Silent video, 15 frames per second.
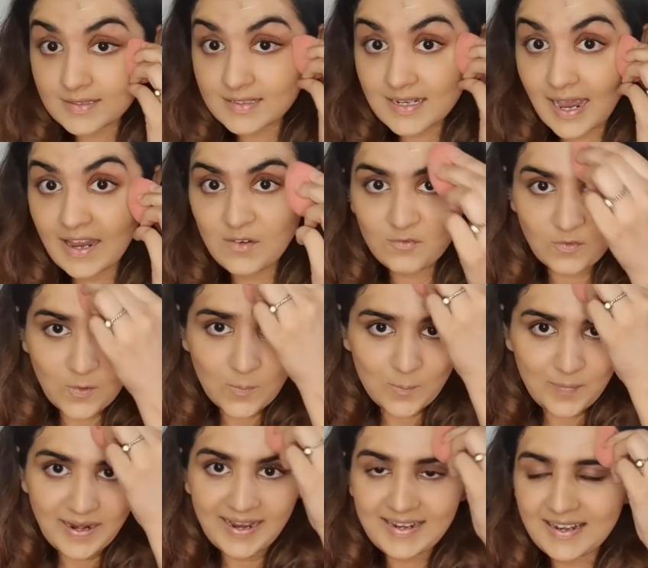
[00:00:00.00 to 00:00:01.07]
time for
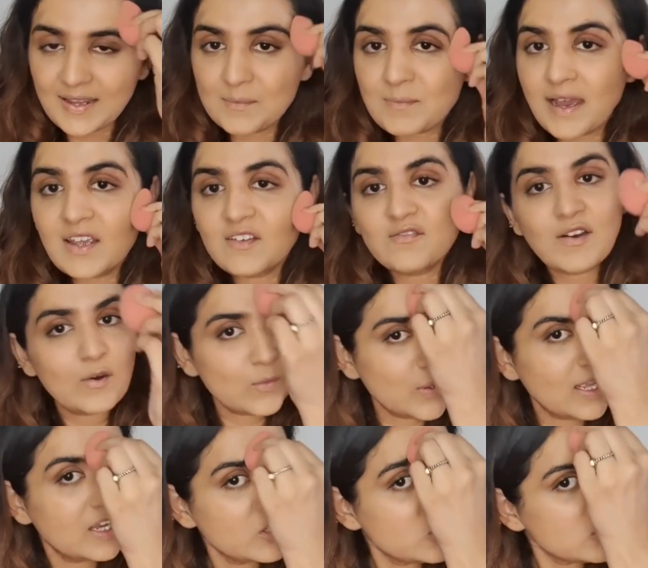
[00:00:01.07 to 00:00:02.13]
blending my
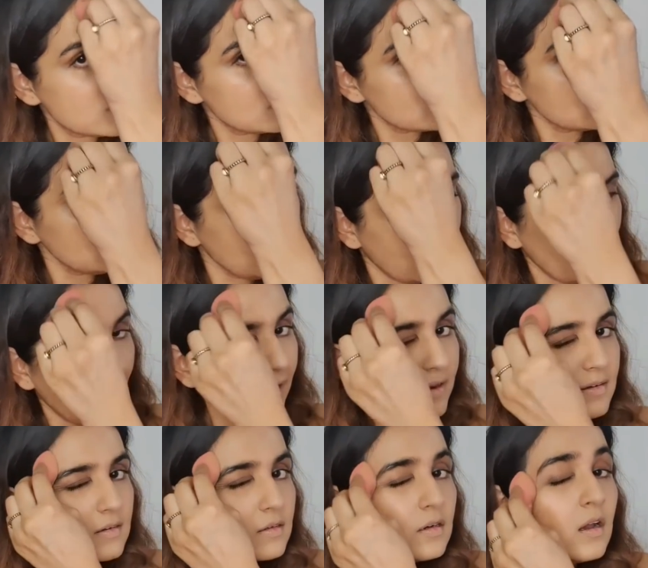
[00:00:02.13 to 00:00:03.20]
foundation,
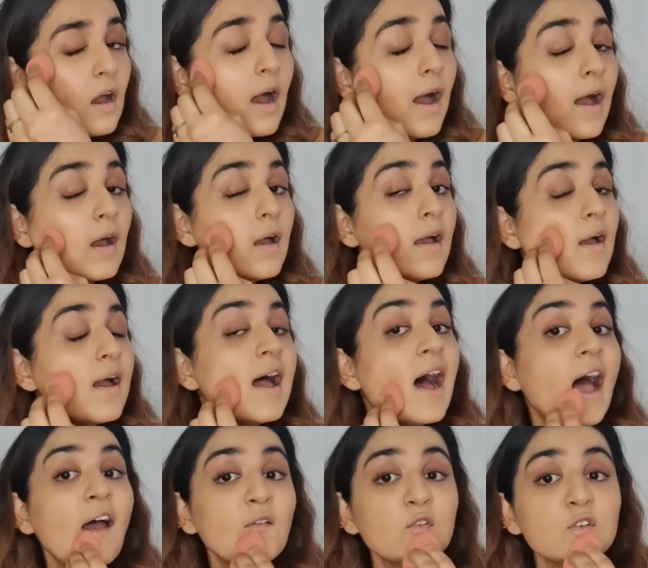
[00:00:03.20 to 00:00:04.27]
and
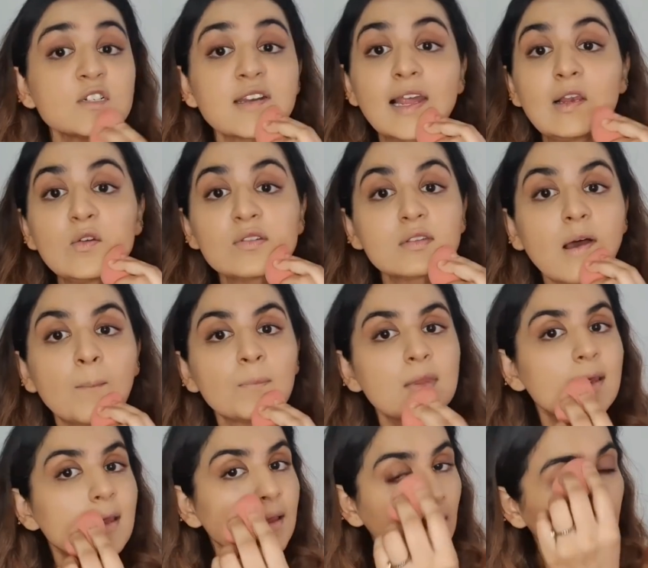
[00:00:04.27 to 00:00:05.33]
I want to tell you
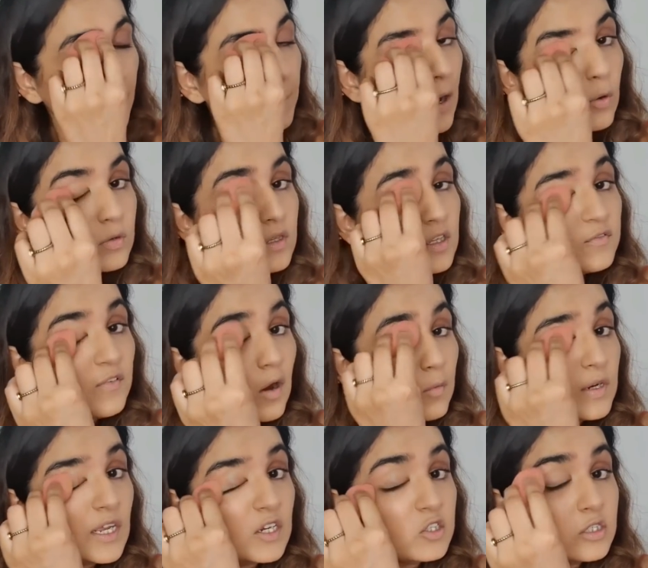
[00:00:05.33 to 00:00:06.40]
something about this
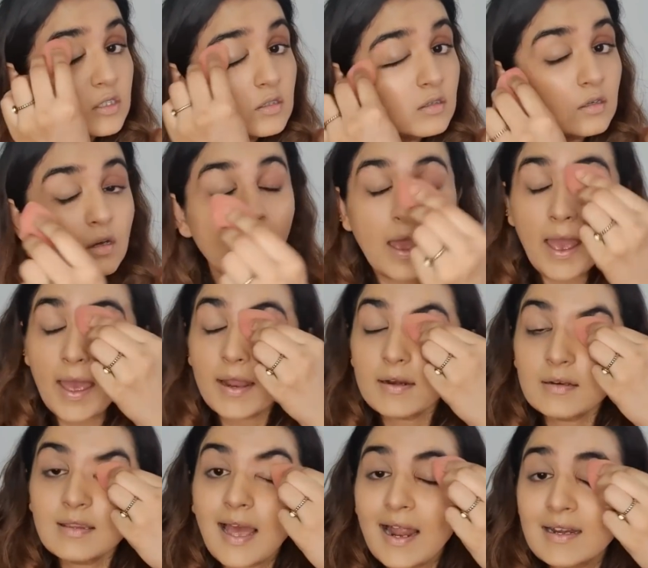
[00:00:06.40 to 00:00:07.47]
foundation,
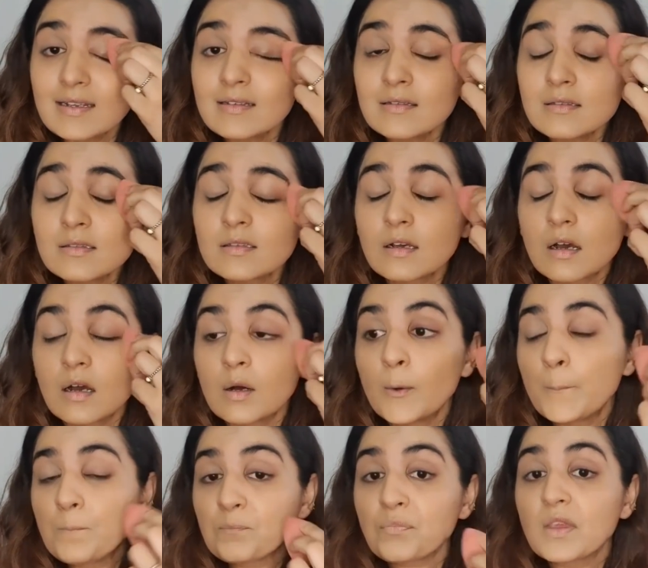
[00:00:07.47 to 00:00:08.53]
and that is
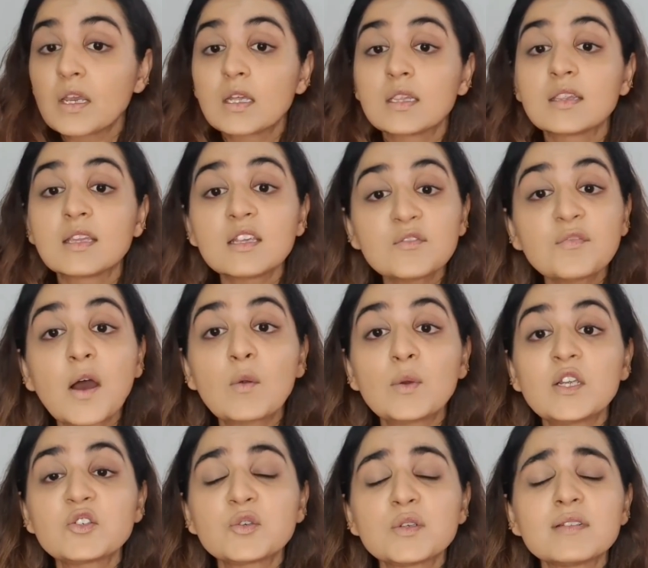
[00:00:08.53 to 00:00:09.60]
this
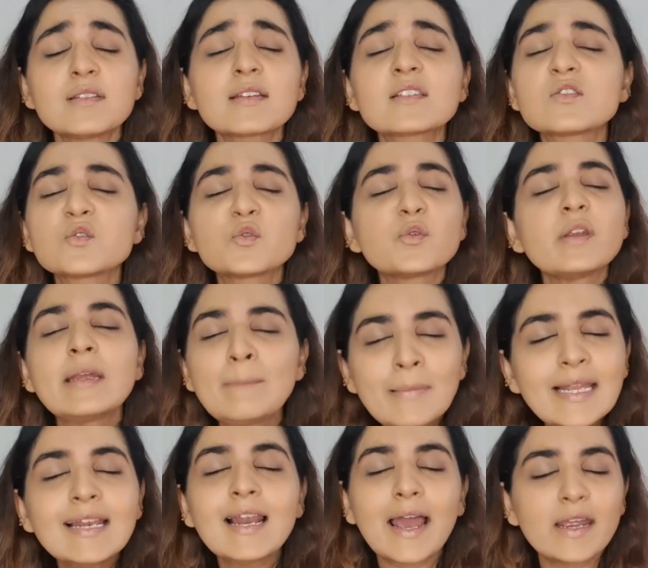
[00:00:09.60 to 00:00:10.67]
foundation is
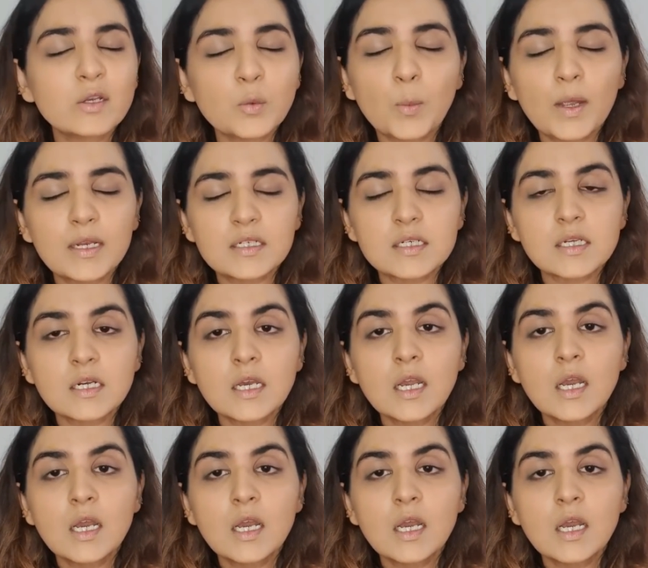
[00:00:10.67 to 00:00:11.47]
extremely lightweighted.